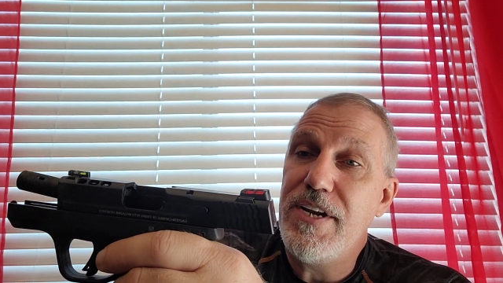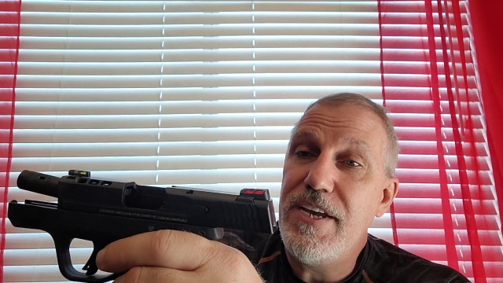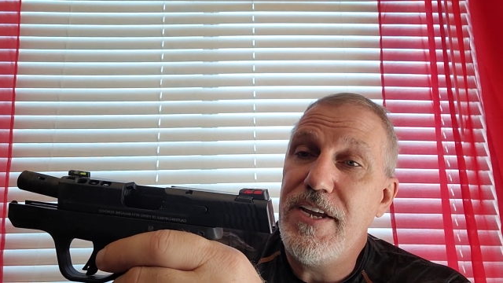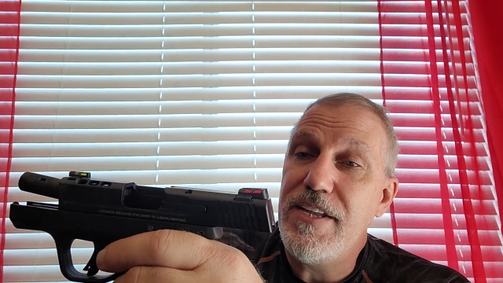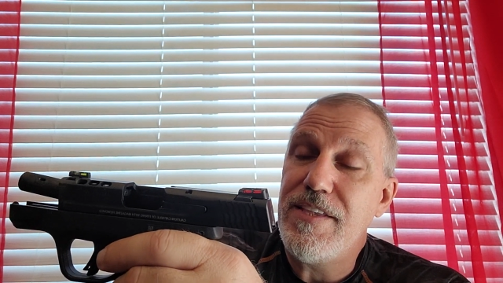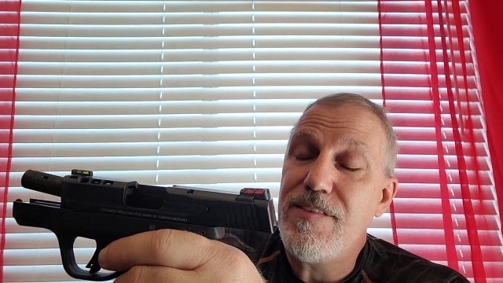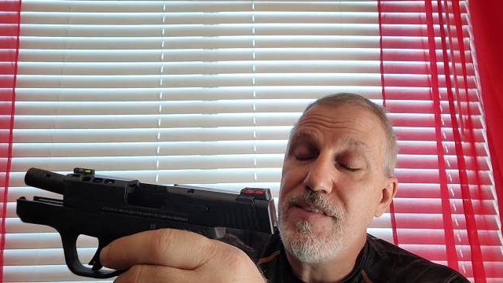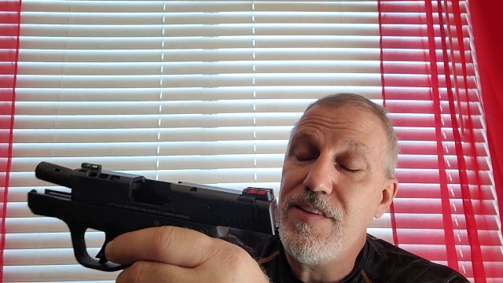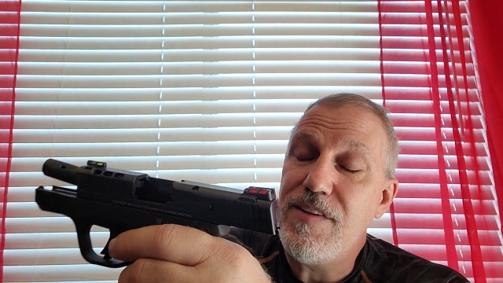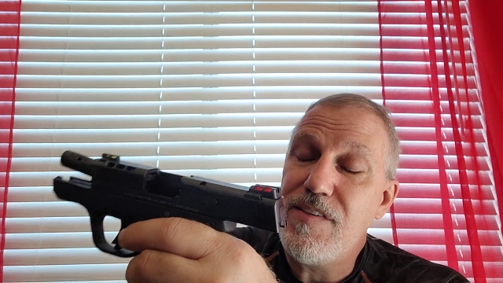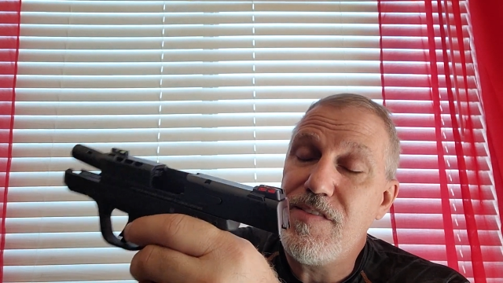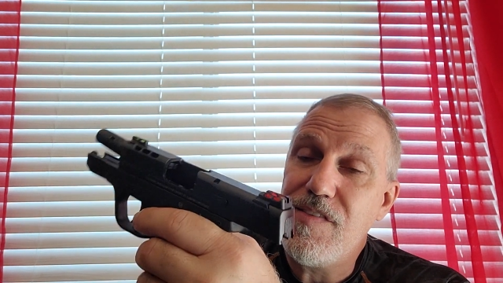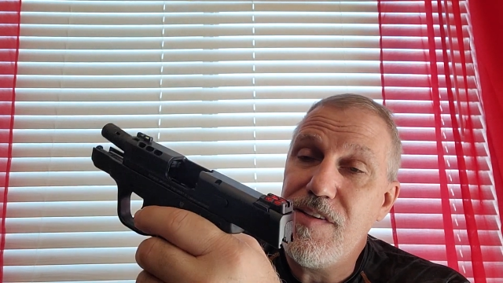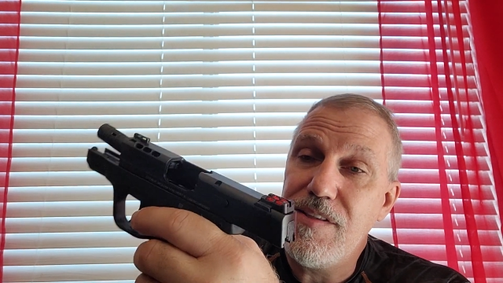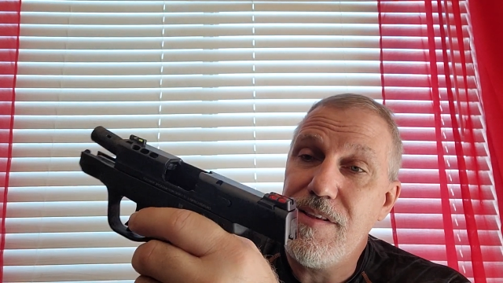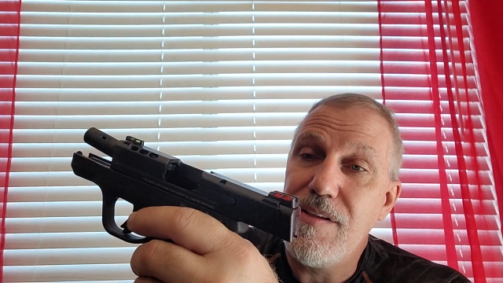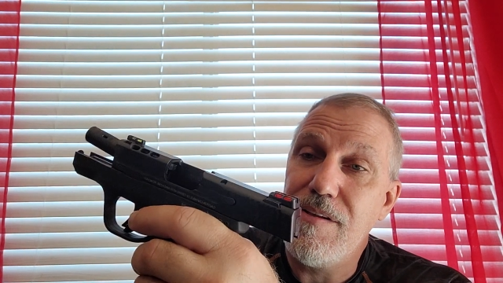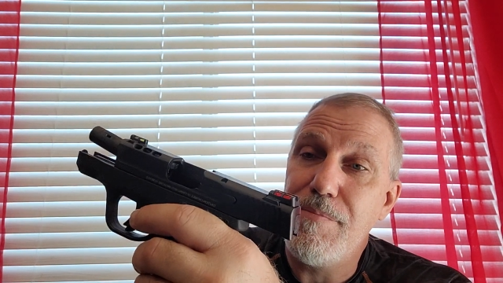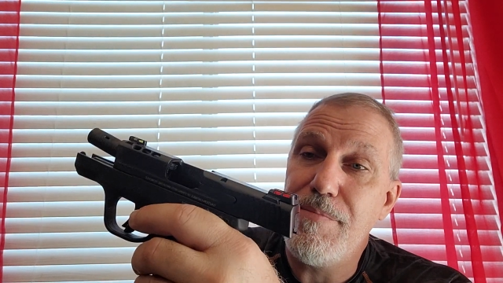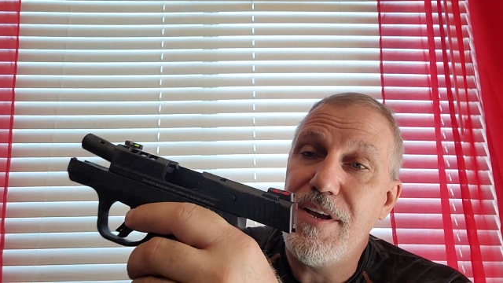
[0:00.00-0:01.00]
that instead of
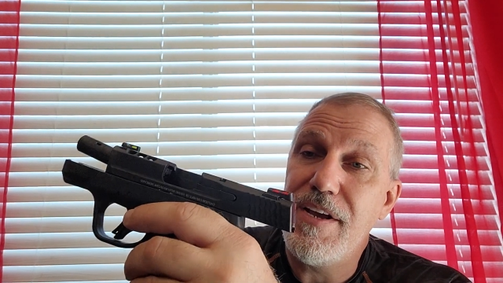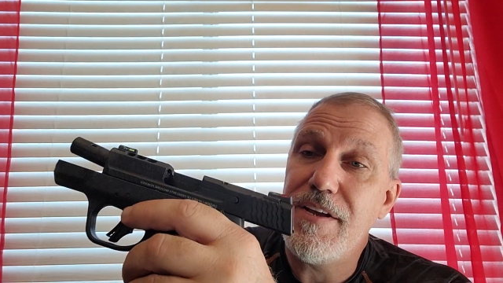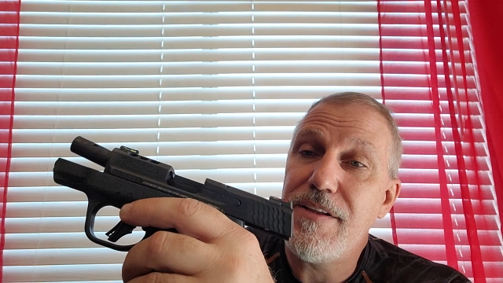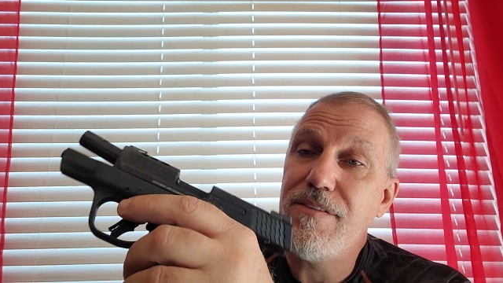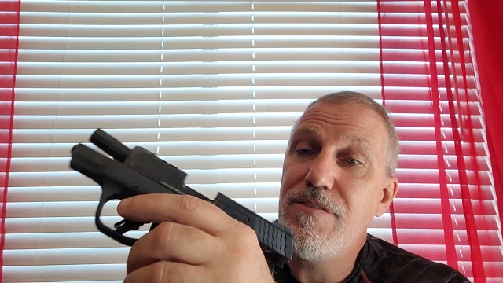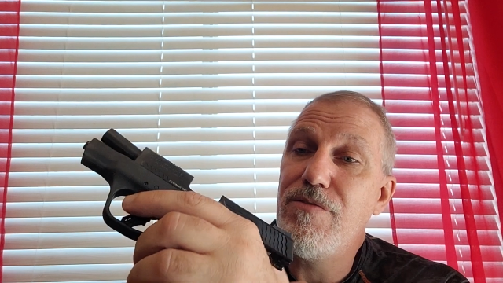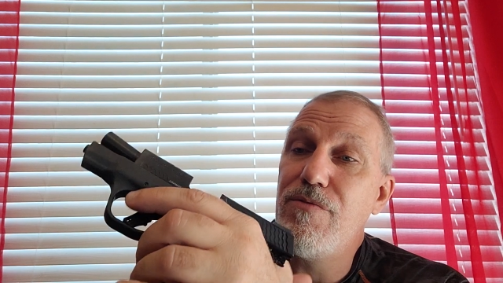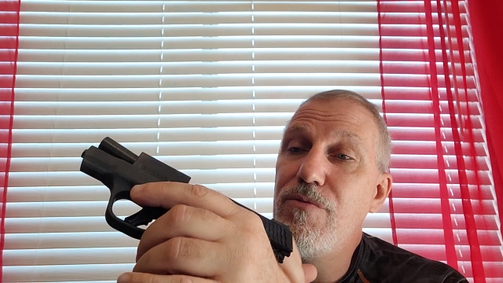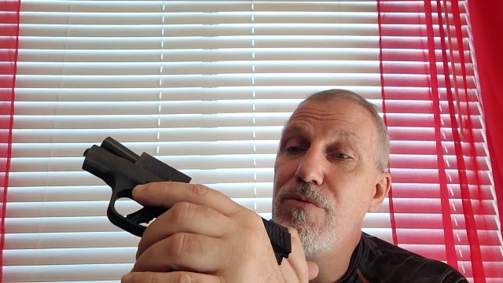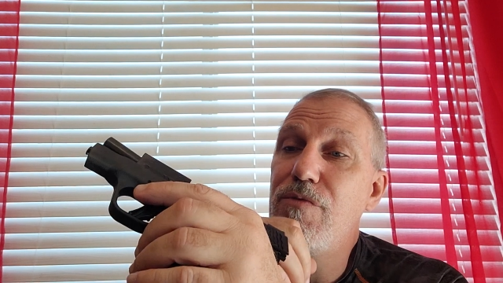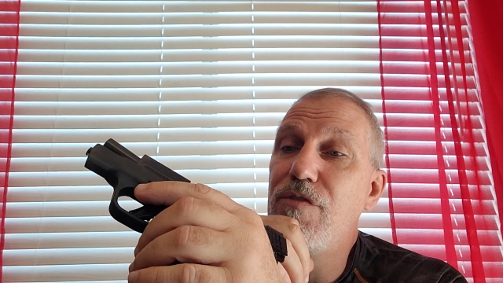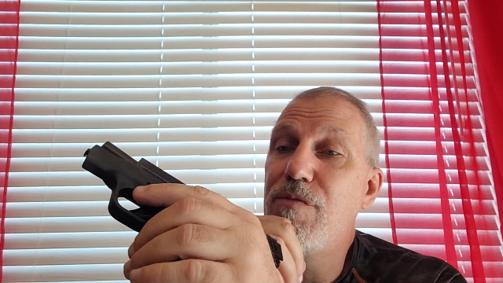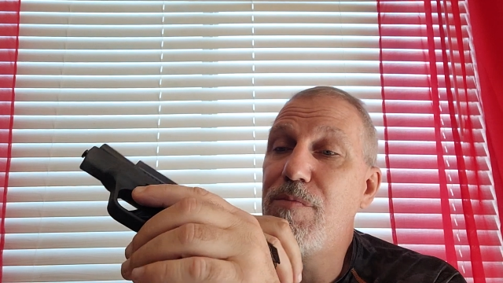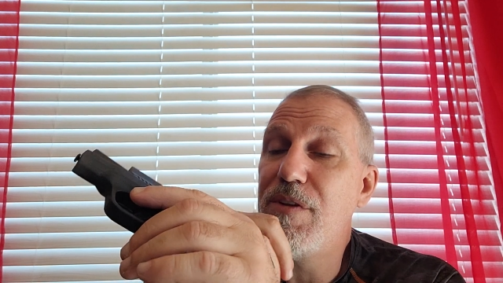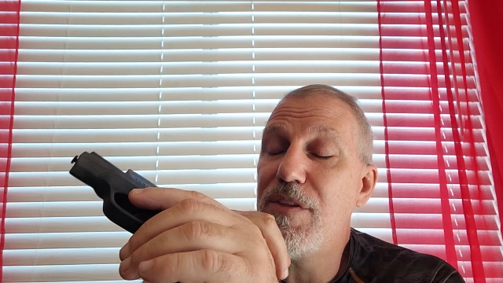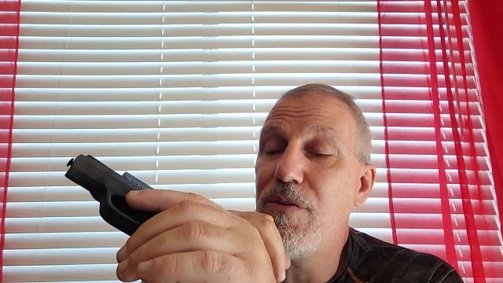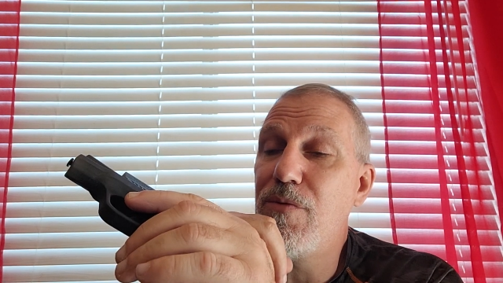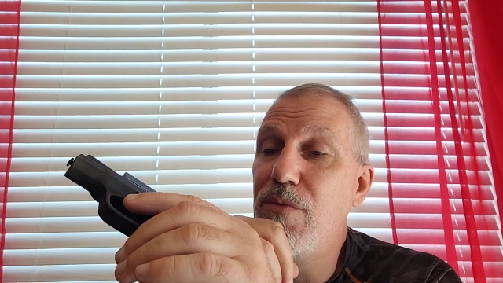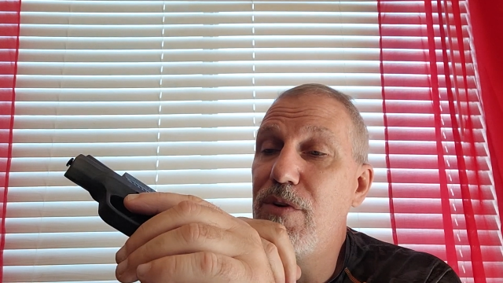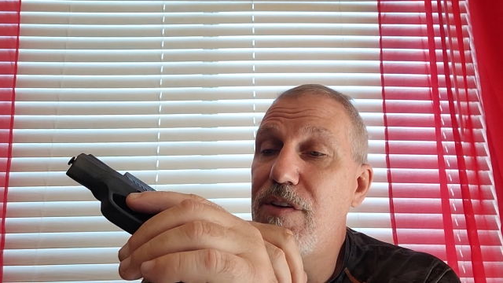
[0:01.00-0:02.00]
sending it back to
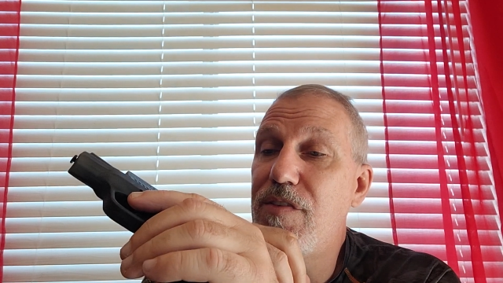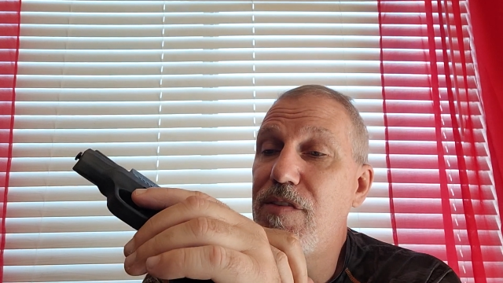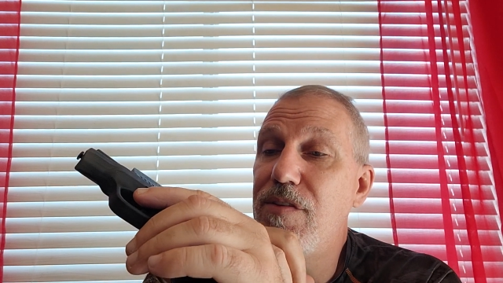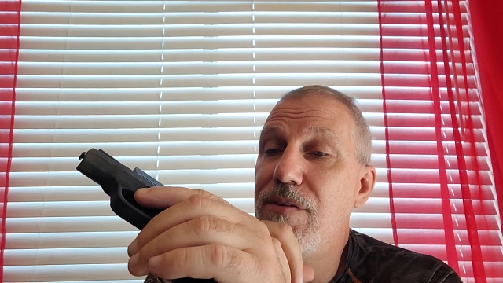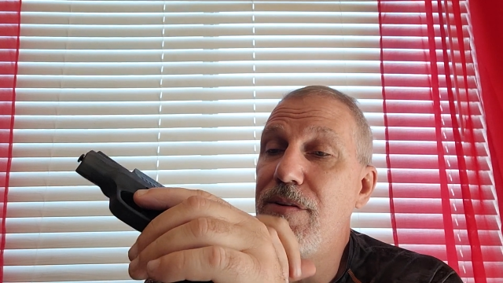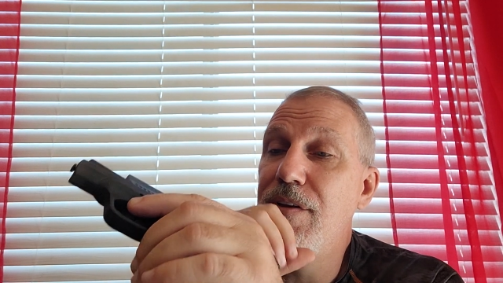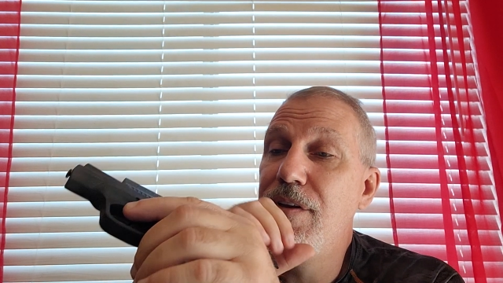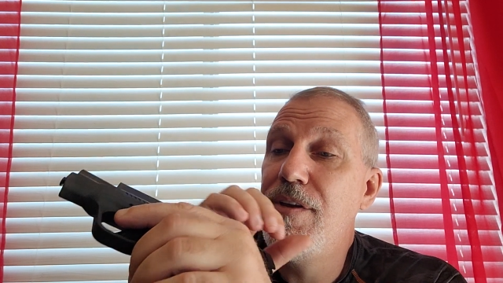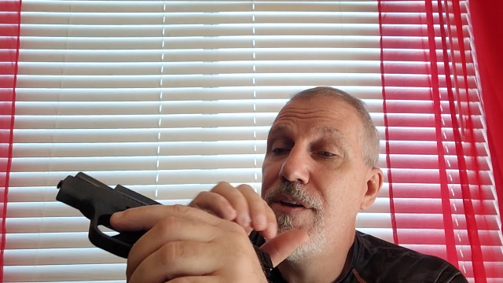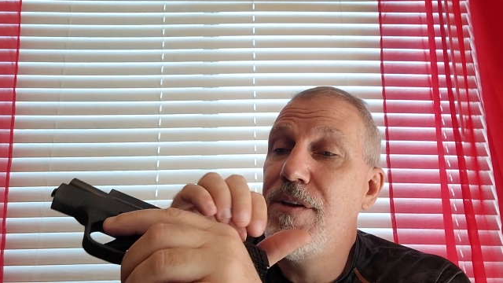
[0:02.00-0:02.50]
Smith & Wesson.